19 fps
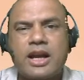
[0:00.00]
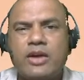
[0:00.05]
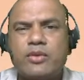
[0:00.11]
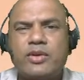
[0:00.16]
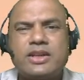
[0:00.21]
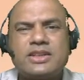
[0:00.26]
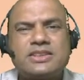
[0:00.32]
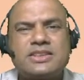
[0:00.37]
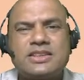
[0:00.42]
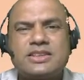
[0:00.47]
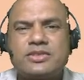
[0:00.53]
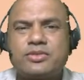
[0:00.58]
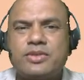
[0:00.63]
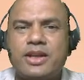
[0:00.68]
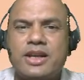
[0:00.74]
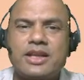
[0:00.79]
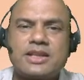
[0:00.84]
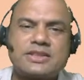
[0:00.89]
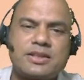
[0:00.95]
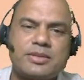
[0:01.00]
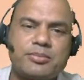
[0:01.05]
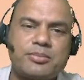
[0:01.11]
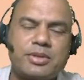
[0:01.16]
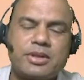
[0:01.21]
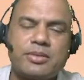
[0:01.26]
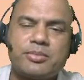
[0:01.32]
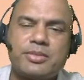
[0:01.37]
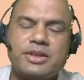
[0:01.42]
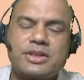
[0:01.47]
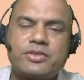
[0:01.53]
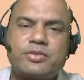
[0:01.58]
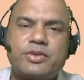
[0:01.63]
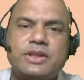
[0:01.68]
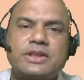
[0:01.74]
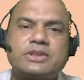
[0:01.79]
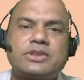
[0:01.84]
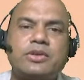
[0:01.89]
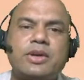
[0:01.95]
Advance is very simple, means
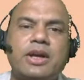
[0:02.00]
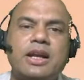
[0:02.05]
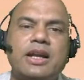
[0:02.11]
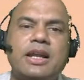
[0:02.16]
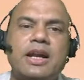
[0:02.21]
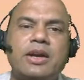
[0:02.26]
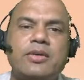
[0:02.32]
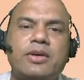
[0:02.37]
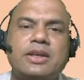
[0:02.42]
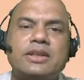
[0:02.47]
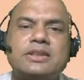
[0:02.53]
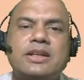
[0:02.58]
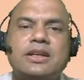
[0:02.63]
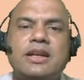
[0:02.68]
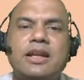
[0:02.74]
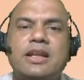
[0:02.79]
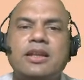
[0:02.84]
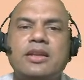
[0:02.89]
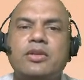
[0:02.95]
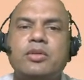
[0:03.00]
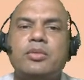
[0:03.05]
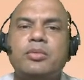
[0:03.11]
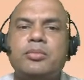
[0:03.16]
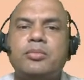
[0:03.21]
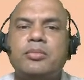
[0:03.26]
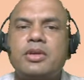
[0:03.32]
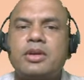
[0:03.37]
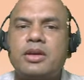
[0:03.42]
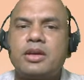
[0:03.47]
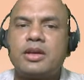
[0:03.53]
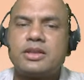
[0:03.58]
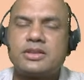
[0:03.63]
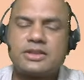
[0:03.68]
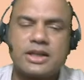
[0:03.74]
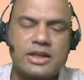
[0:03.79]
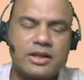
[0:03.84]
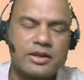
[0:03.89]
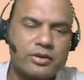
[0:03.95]
first you get the advance and then you
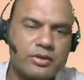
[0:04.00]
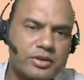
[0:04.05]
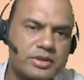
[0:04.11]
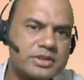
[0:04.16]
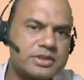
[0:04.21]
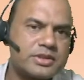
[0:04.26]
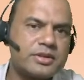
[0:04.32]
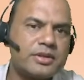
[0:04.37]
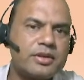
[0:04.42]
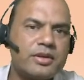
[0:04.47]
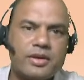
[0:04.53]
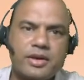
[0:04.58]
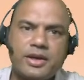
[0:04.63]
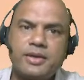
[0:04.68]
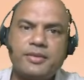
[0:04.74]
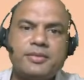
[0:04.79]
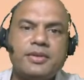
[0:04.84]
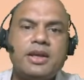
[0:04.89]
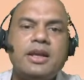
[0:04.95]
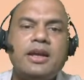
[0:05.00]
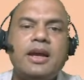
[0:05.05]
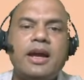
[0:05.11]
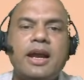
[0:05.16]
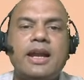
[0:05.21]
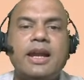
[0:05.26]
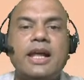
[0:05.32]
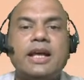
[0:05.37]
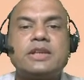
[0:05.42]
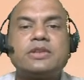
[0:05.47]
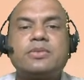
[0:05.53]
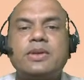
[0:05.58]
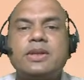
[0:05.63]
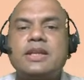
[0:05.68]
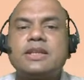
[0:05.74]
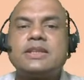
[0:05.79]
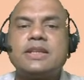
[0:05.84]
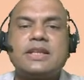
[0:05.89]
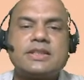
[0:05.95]
send the goods. Okay, and last
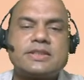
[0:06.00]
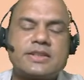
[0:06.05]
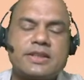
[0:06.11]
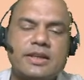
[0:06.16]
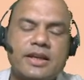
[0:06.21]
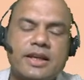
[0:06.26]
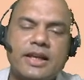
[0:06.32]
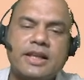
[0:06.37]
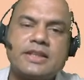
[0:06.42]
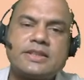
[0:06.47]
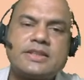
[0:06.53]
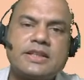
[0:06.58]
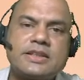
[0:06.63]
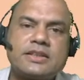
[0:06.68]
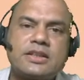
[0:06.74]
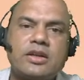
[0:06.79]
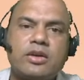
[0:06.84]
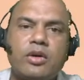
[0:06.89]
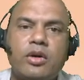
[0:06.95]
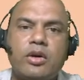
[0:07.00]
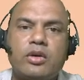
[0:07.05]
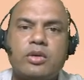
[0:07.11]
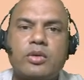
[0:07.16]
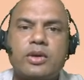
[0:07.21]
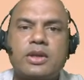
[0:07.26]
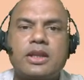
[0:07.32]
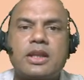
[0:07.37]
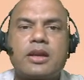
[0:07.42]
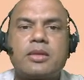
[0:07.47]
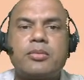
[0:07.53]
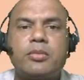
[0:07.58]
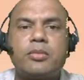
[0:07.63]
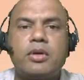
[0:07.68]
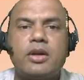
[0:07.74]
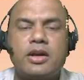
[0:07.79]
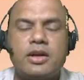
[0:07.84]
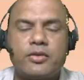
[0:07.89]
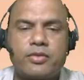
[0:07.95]
one is LC. LC is altogether
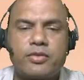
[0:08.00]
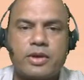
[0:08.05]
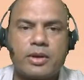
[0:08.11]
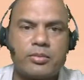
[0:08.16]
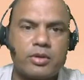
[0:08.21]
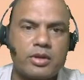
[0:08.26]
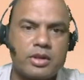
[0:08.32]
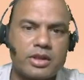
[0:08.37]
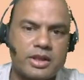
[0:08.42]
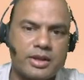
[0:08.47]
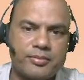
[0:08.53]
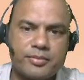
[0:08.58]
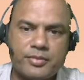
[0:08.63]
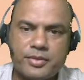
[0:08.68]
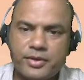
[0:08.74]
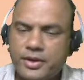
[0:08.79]
a different ball game.